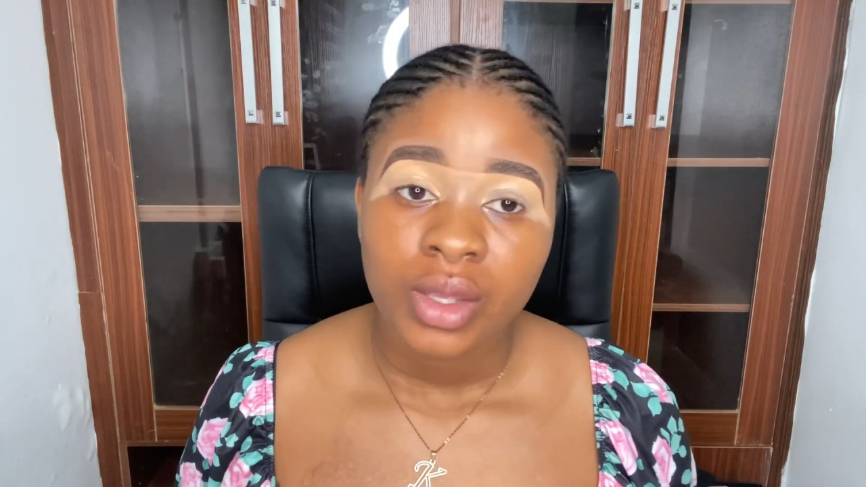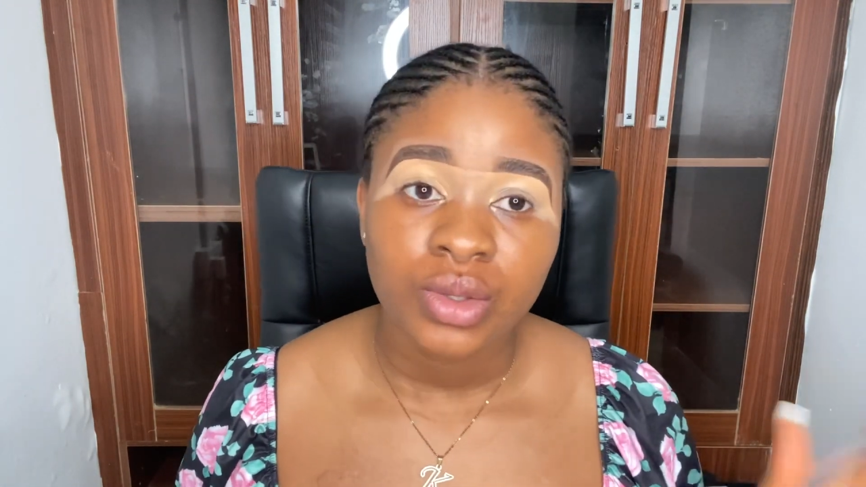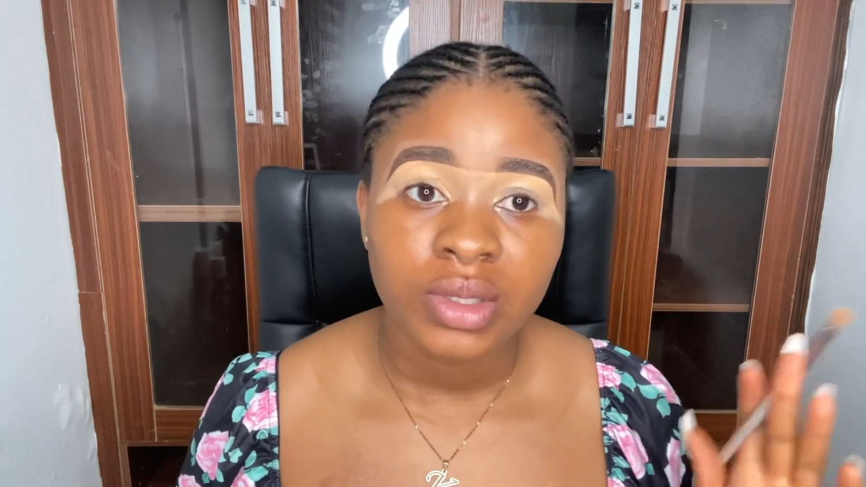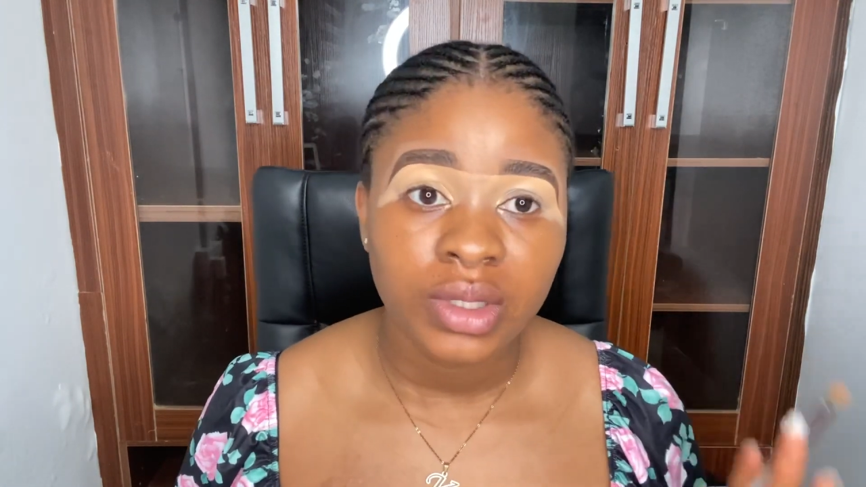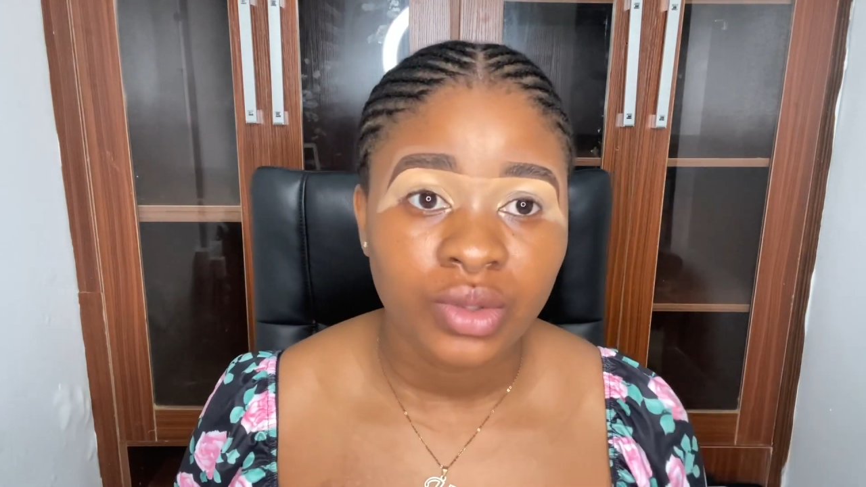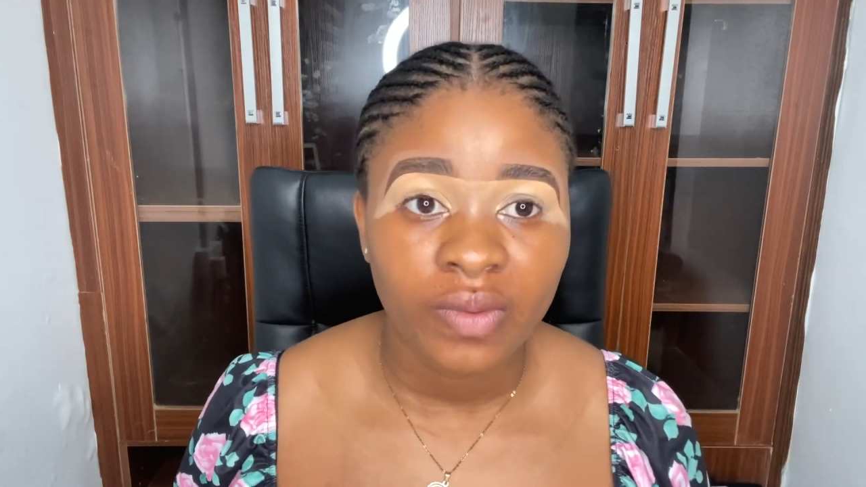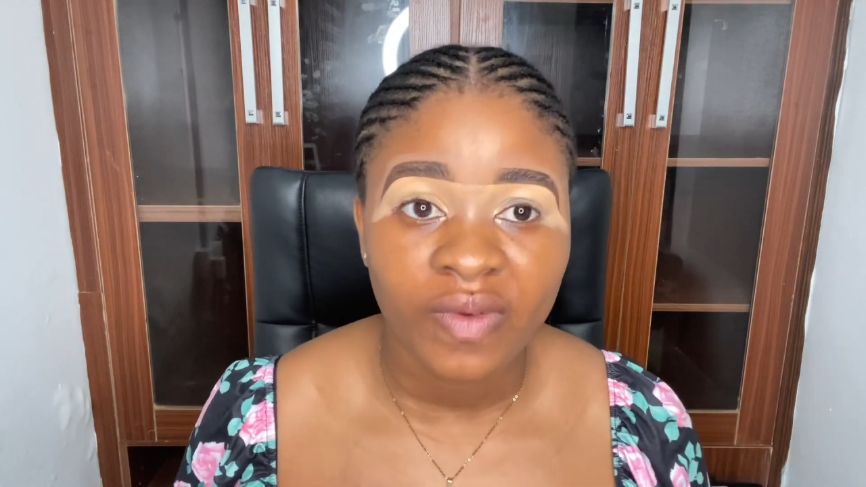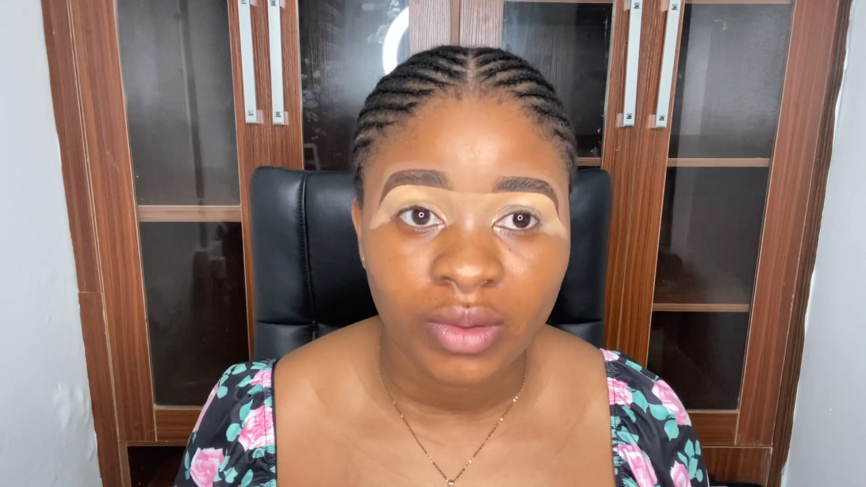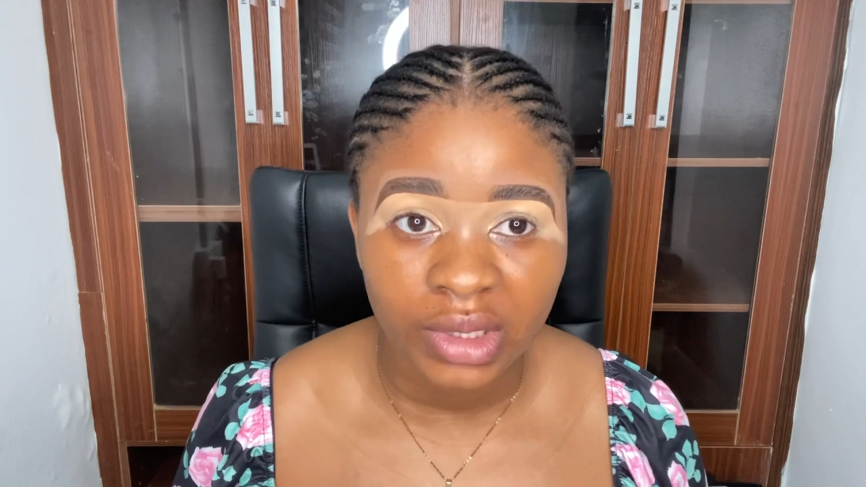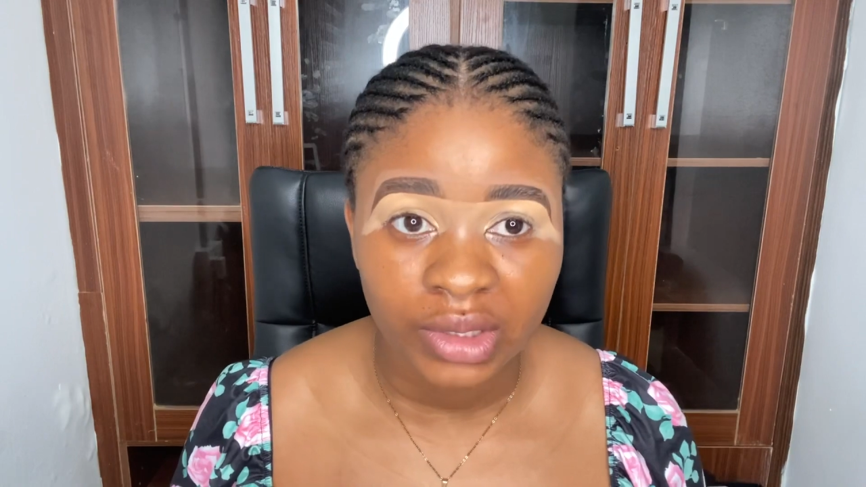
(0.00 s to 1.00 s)
using your
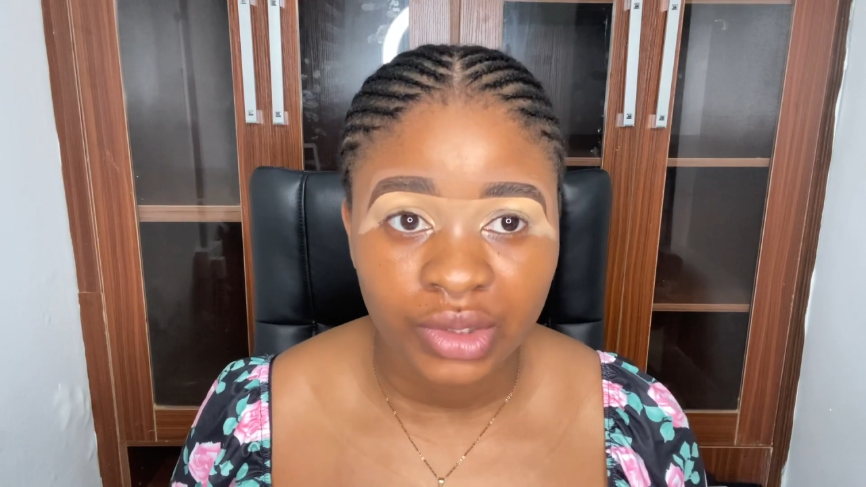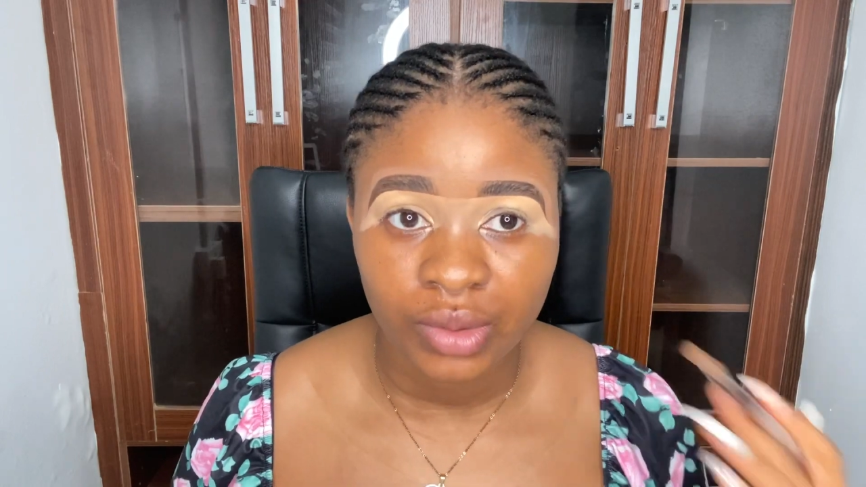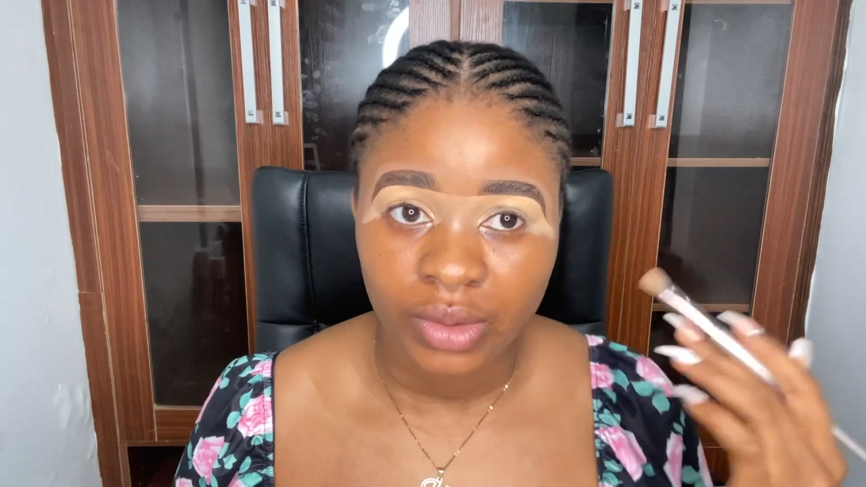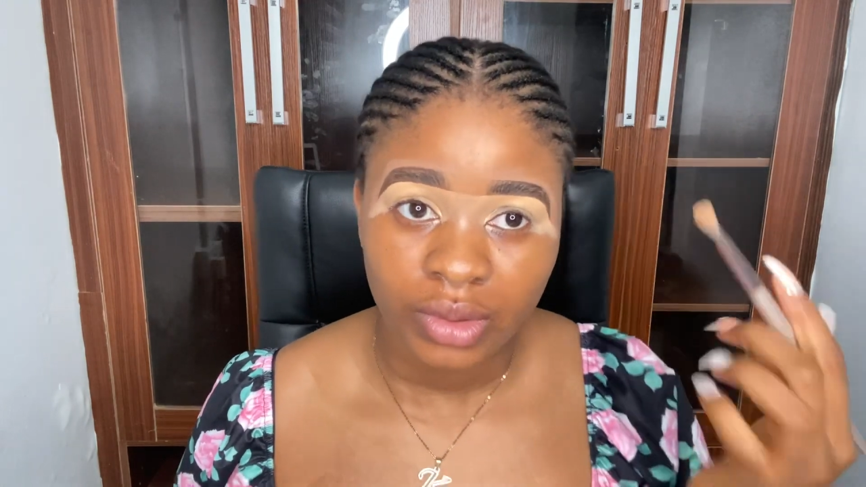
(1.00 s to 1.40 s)
foundation